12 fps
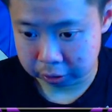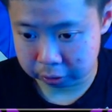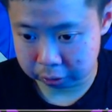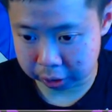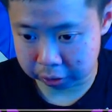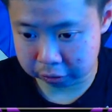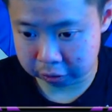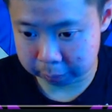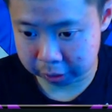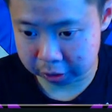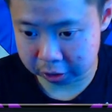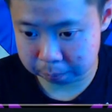So can you see
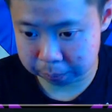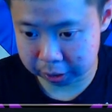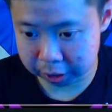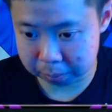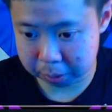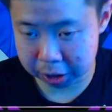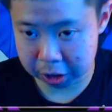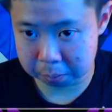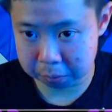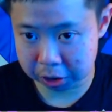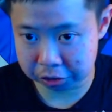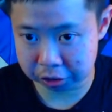my display and my
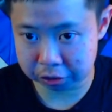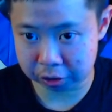game capture is